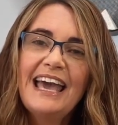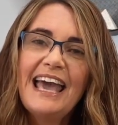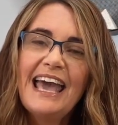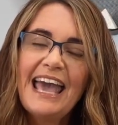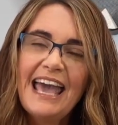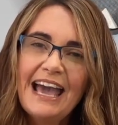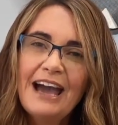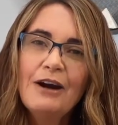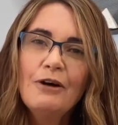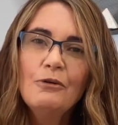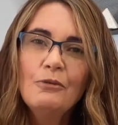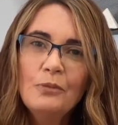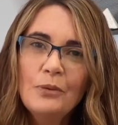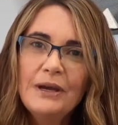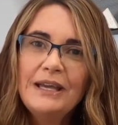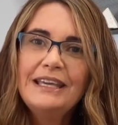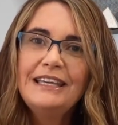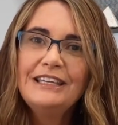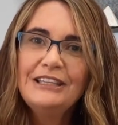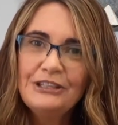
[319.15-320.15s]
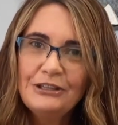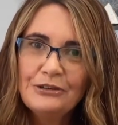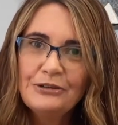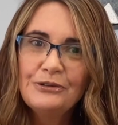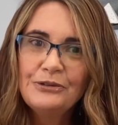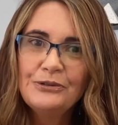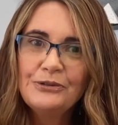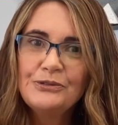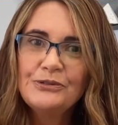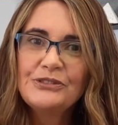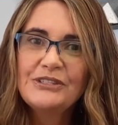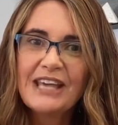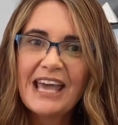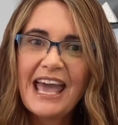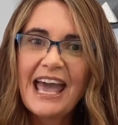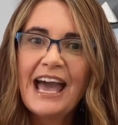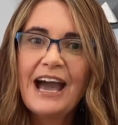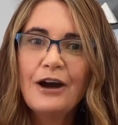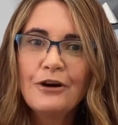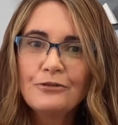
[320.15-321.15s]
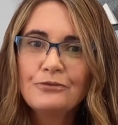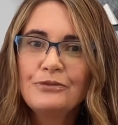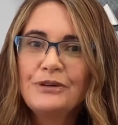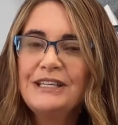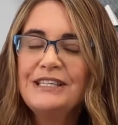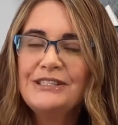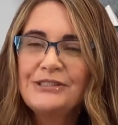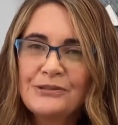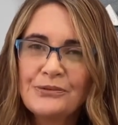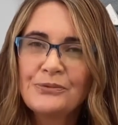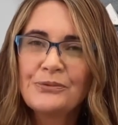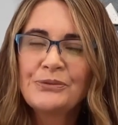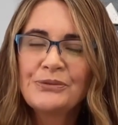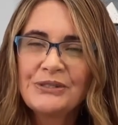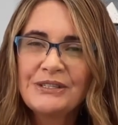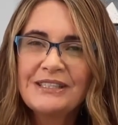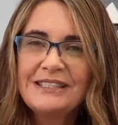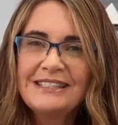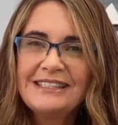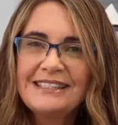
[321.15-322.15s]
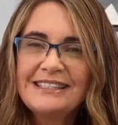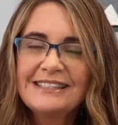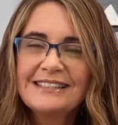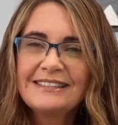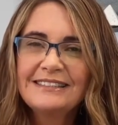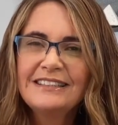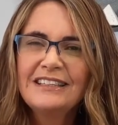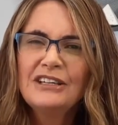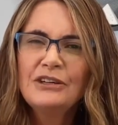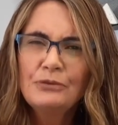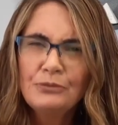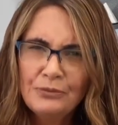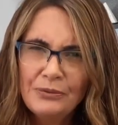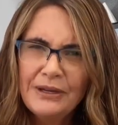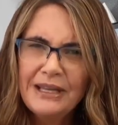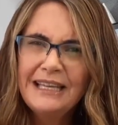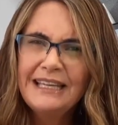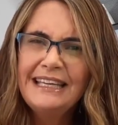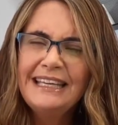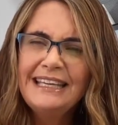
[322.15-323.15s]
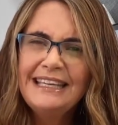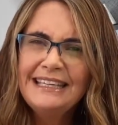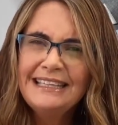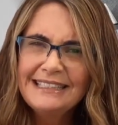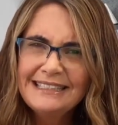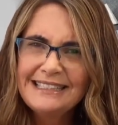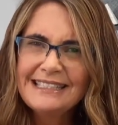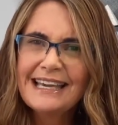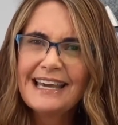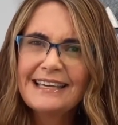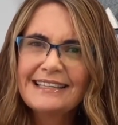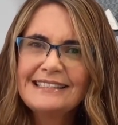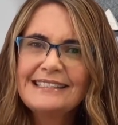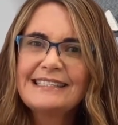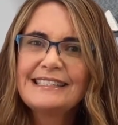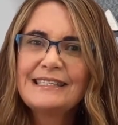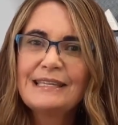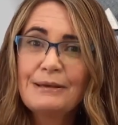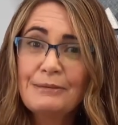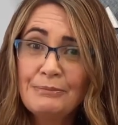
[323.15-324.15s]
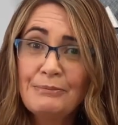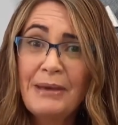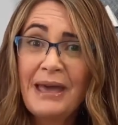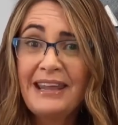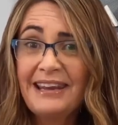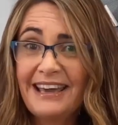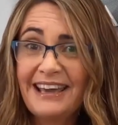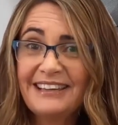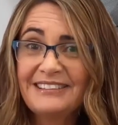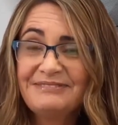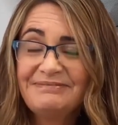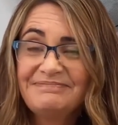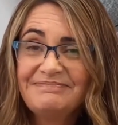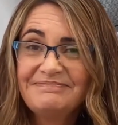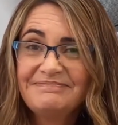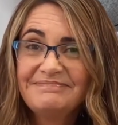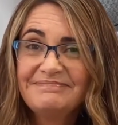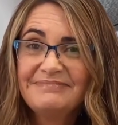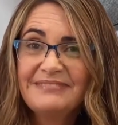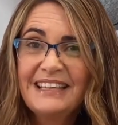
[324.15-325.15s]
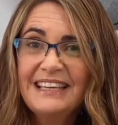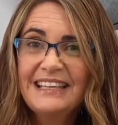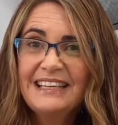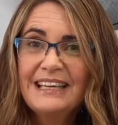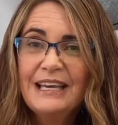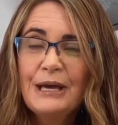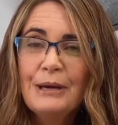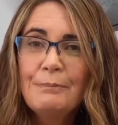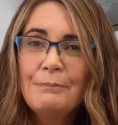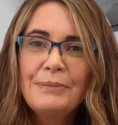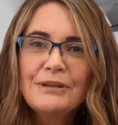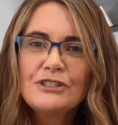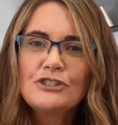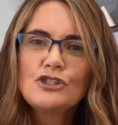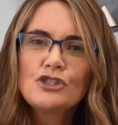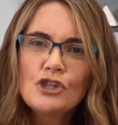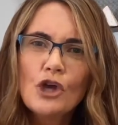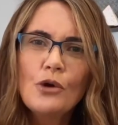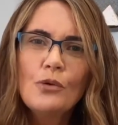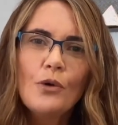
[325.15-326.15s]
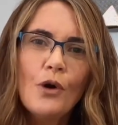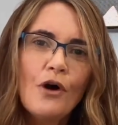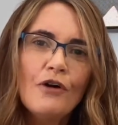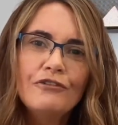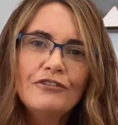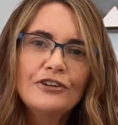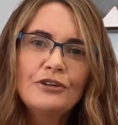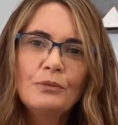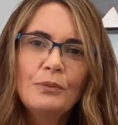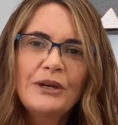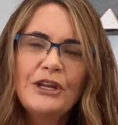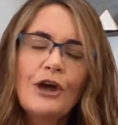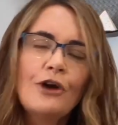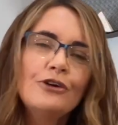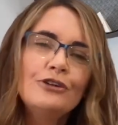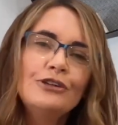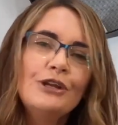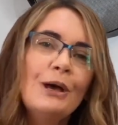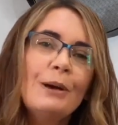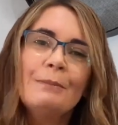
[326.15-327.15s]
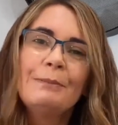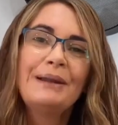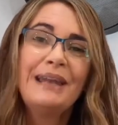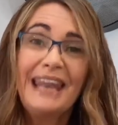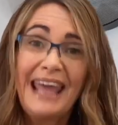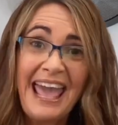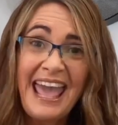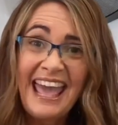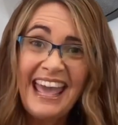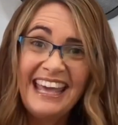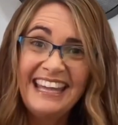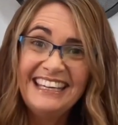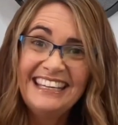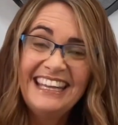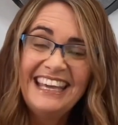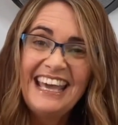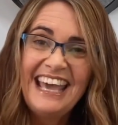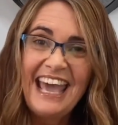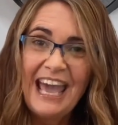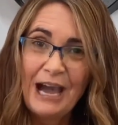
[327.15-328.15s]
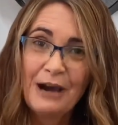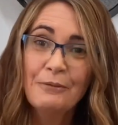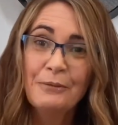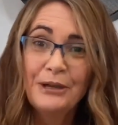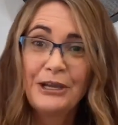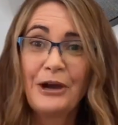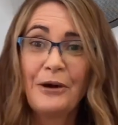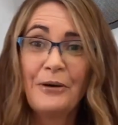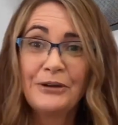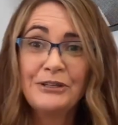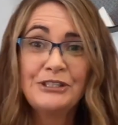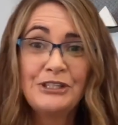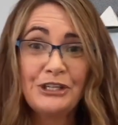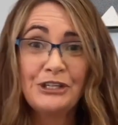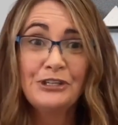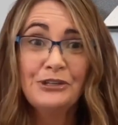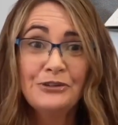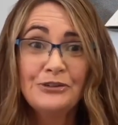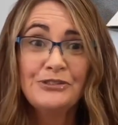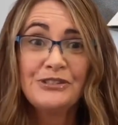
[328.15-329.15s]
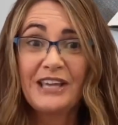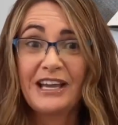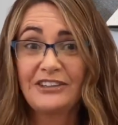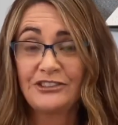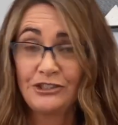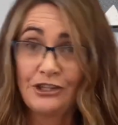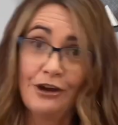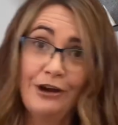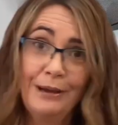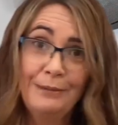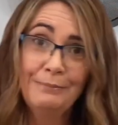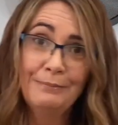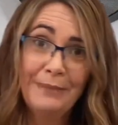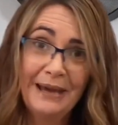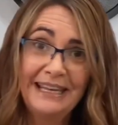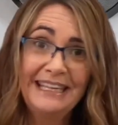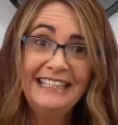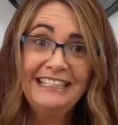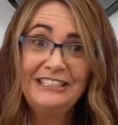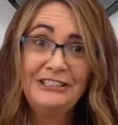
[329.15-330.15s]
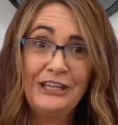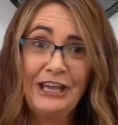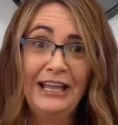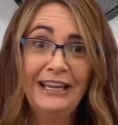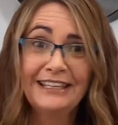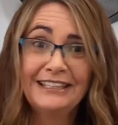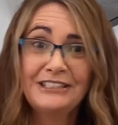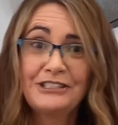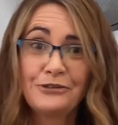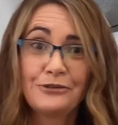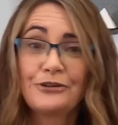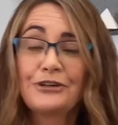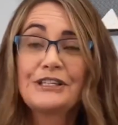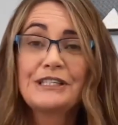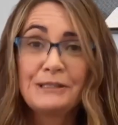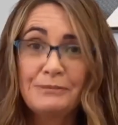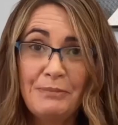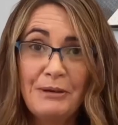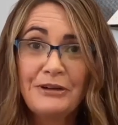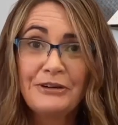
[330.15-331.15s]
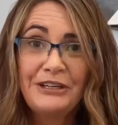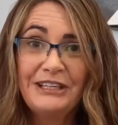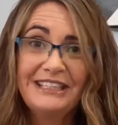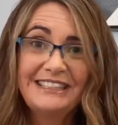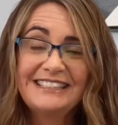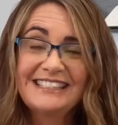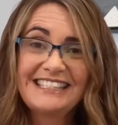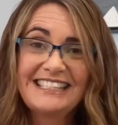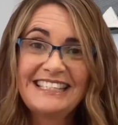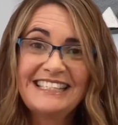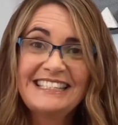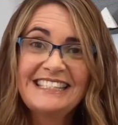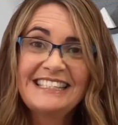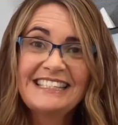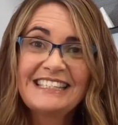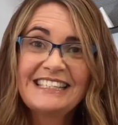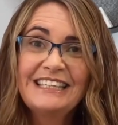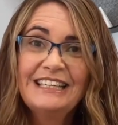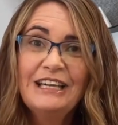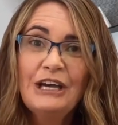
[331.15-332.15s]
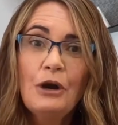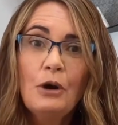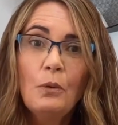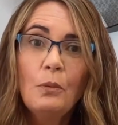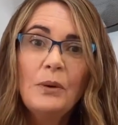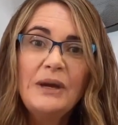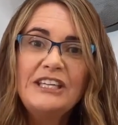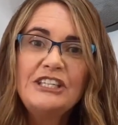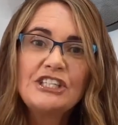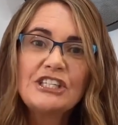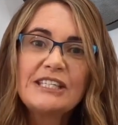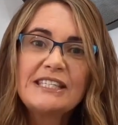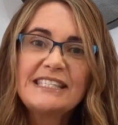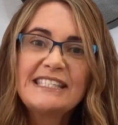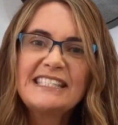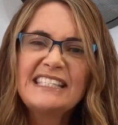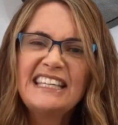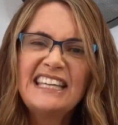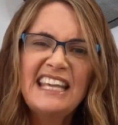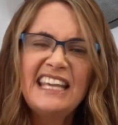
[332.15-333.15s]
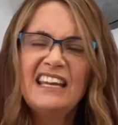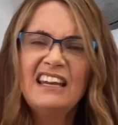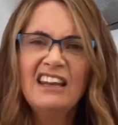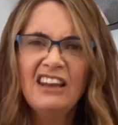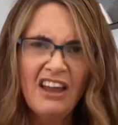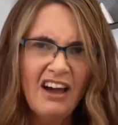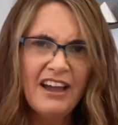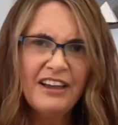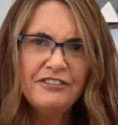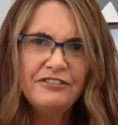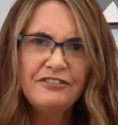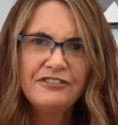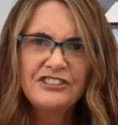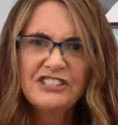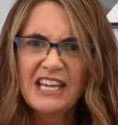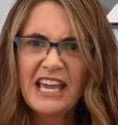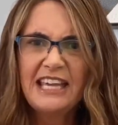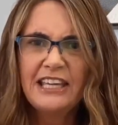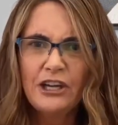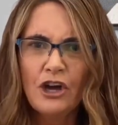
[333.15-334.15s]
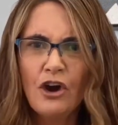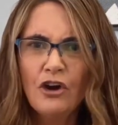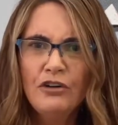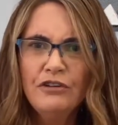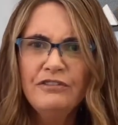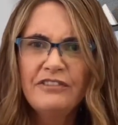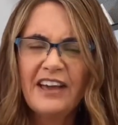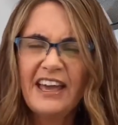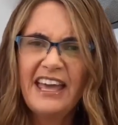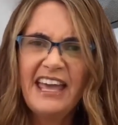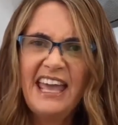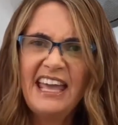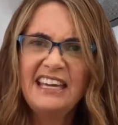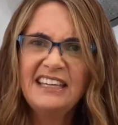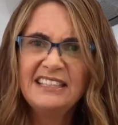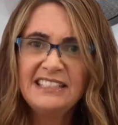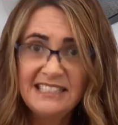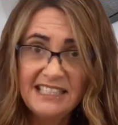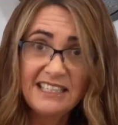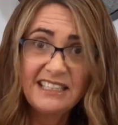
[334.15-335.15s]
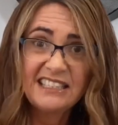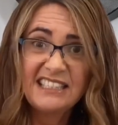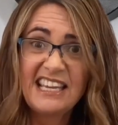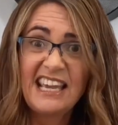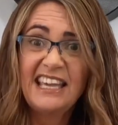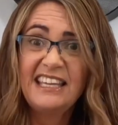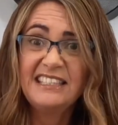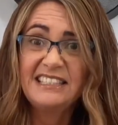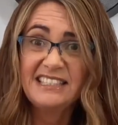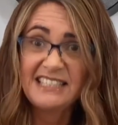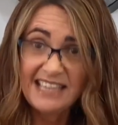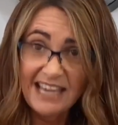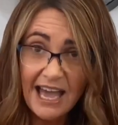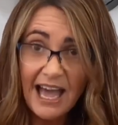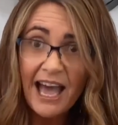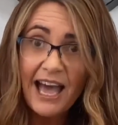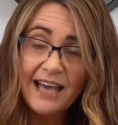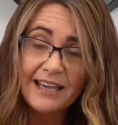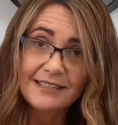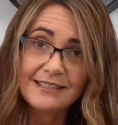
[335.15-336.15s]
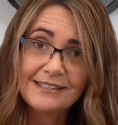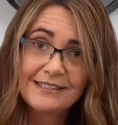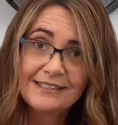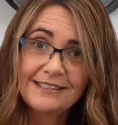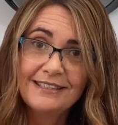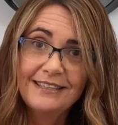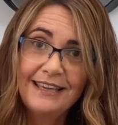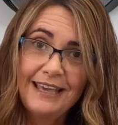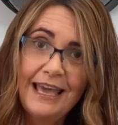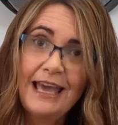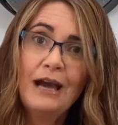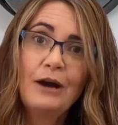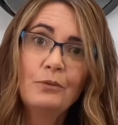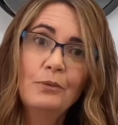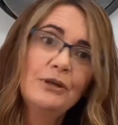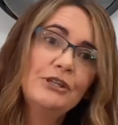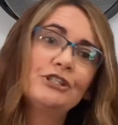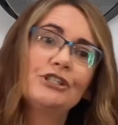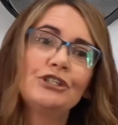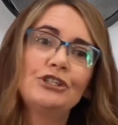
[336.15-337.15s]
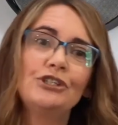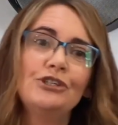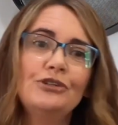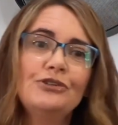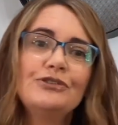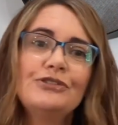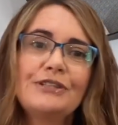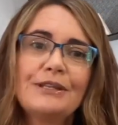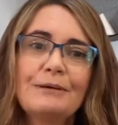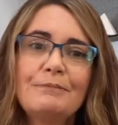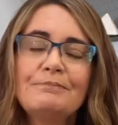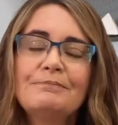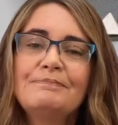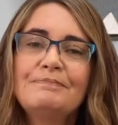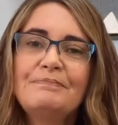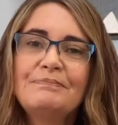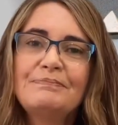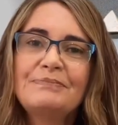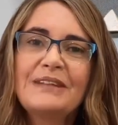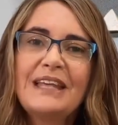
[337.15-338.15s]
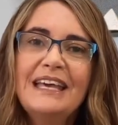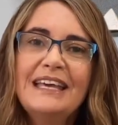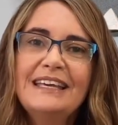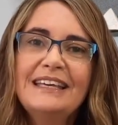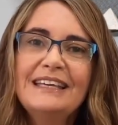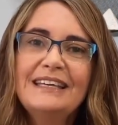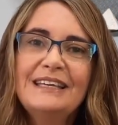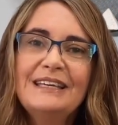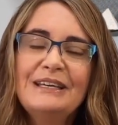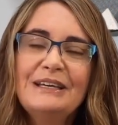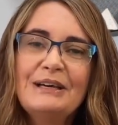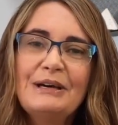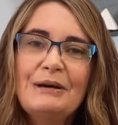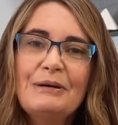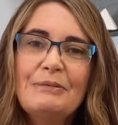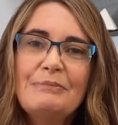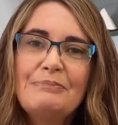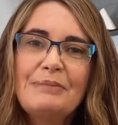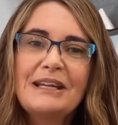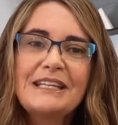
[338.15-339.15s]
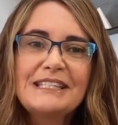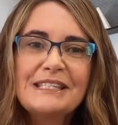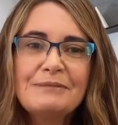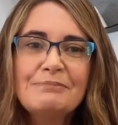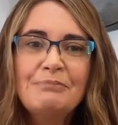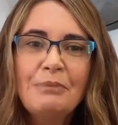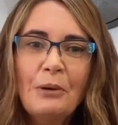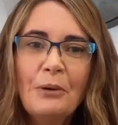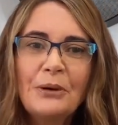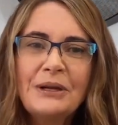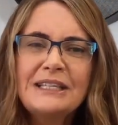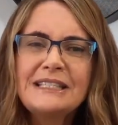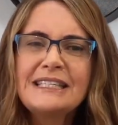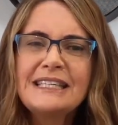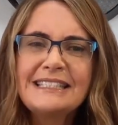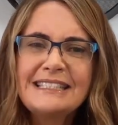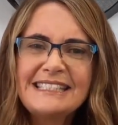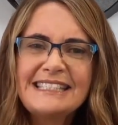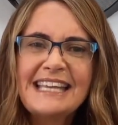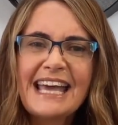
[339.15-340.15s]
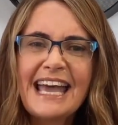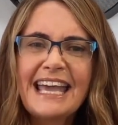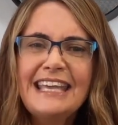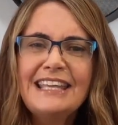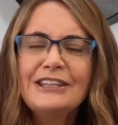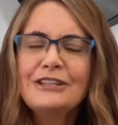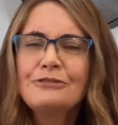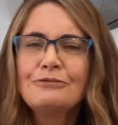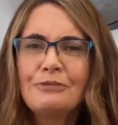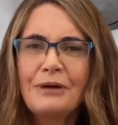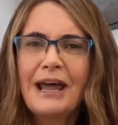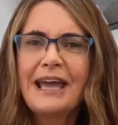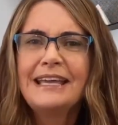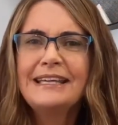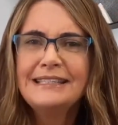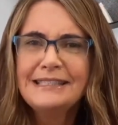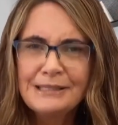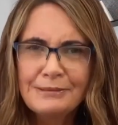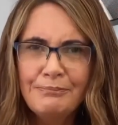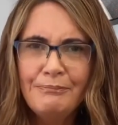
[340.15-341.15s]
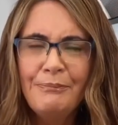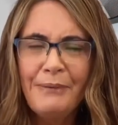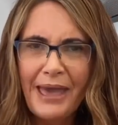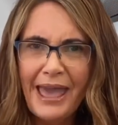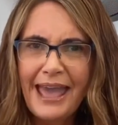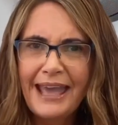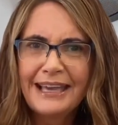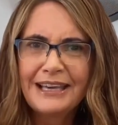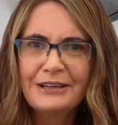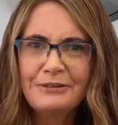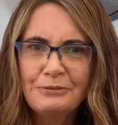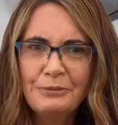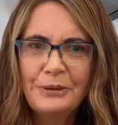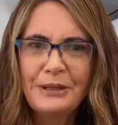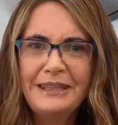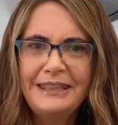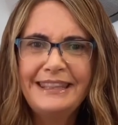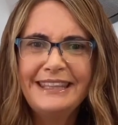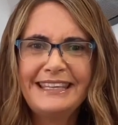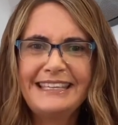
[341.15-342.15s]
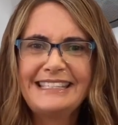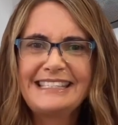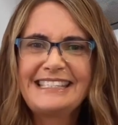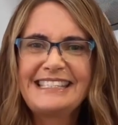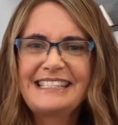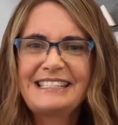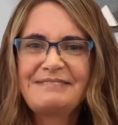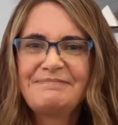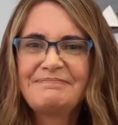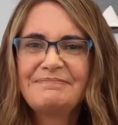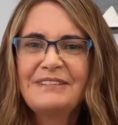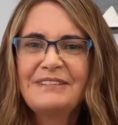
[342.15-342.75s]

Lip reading: How we use our resources really does matter. But so often we don't plan how we're going to use our time, money, talent, or experiences. We just let life take over and dictate to us how we should use them. But it's important to take the reins back with this.